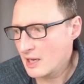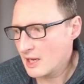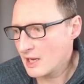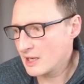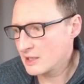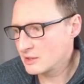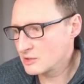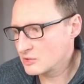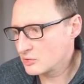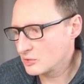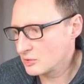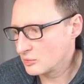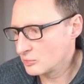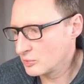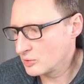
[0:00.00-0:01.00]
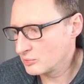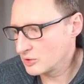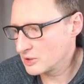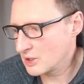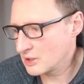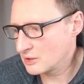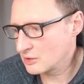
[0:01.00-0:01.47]
And we would
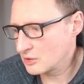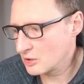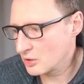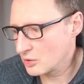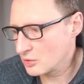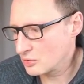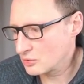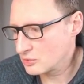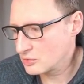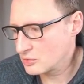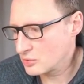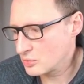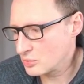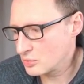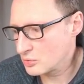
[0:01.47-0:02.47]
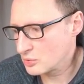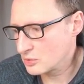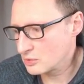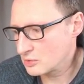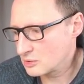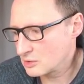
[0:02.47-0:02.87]
then go to